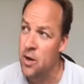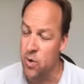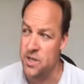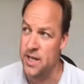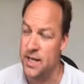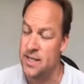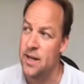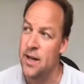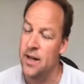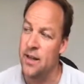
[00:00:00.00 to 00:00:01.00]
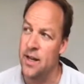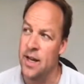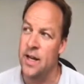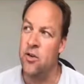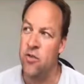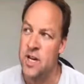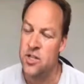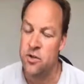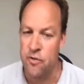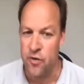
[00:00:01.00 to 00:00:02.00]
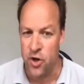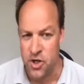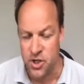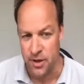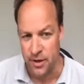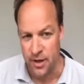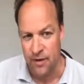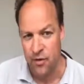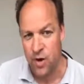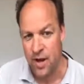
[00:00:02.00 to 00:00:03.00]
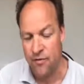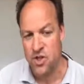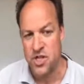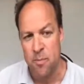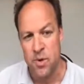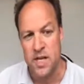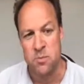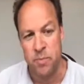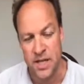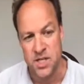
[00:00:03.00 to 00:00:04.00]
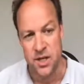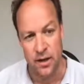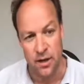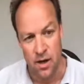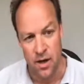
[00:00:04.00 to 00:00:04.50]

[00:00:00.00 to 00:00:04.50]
was that the increased conversion if you have a Japanese picture